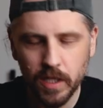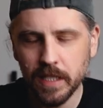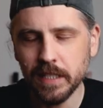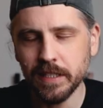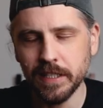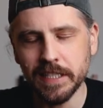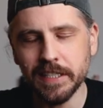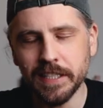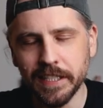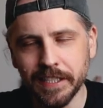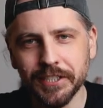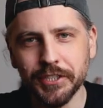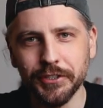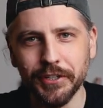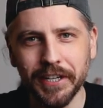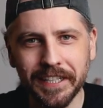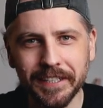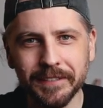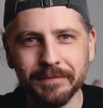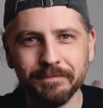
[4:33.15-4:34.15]
That's easy to
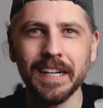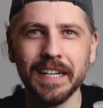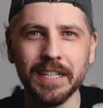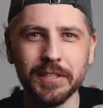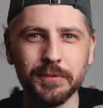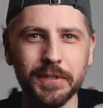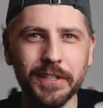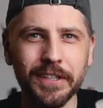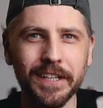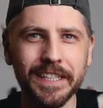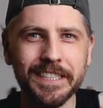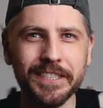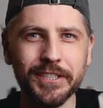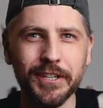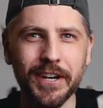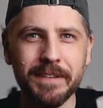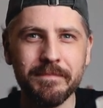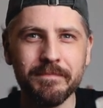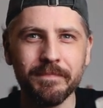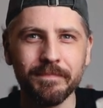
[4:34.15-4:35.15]
drink. Oz, would you like to
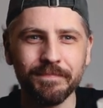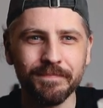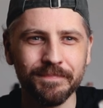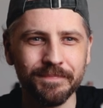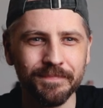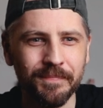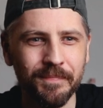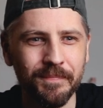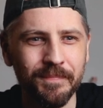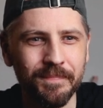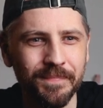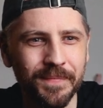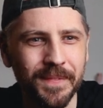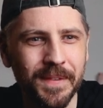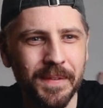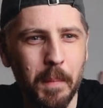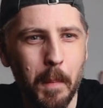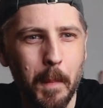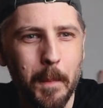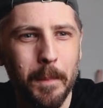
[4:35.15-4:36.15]
try? Yes, please.
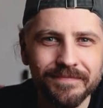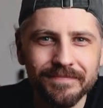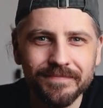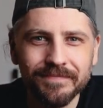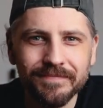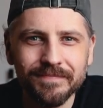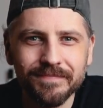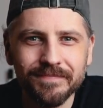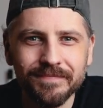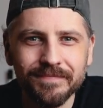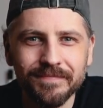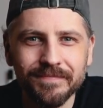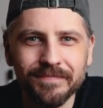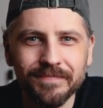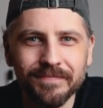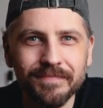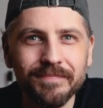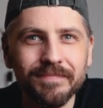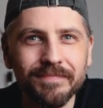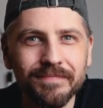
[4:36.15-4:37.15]
Mmm,
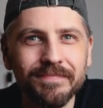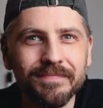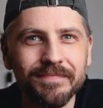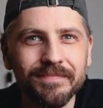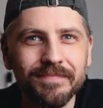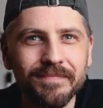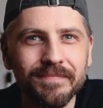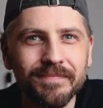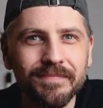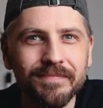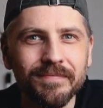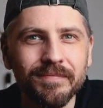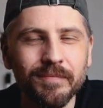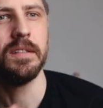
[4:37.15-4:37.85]
yum.